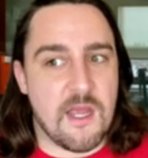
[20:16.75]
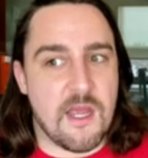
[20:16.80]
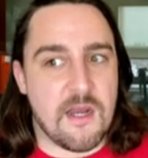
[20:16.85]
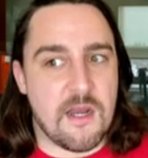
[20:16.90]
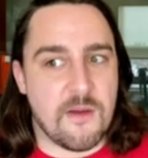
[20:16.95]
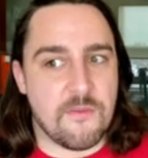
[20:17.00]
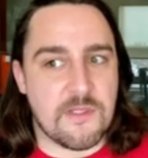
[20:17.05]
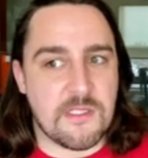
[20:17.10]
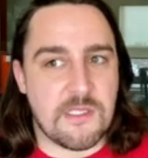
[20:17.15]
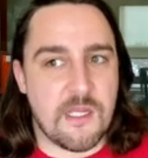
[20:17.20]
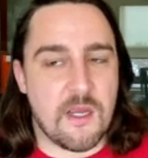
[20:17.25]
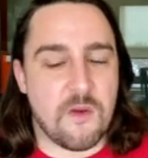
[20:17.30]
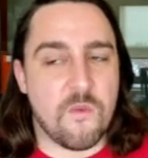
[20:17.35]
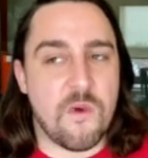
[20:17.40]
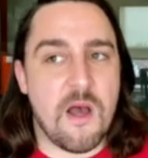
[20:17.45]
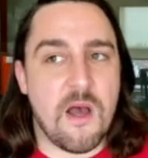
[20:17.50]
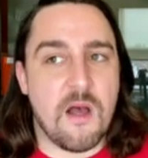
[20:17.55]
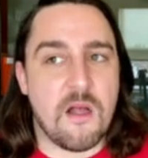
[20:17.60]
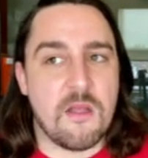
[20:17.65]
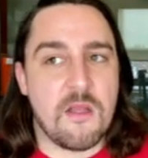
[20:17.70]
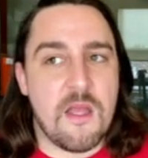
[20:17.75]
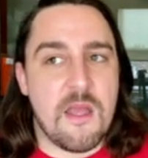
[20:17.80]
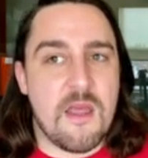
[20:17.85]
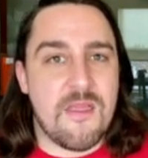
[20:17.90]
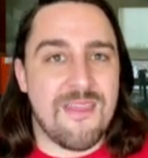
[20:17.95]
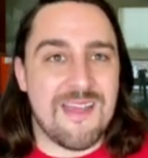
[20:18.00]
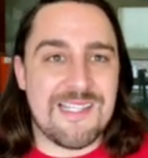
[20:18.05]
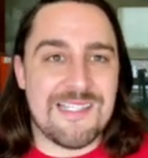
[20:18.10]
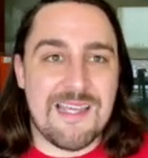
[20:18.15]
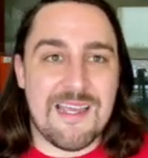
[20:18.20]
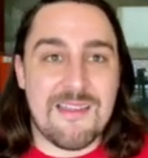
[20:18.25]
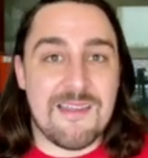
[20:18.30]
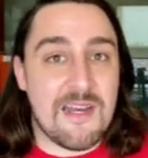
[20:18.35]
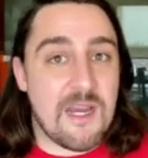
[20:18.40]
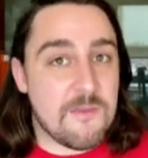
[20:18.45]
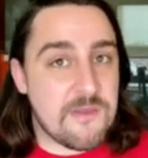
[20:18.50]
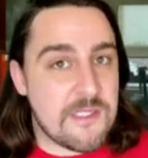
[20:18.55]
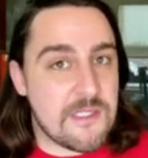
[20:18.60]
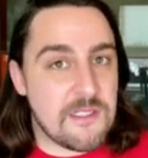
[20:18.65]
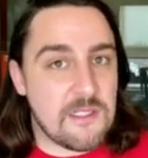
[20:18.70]
And I was like, well, they say that
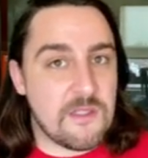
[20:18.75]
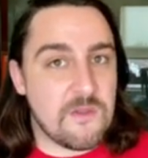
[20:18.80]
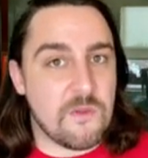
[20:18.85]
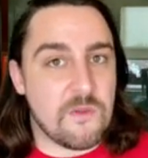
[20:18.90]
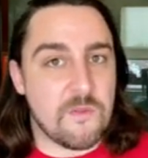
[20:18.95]
I'm still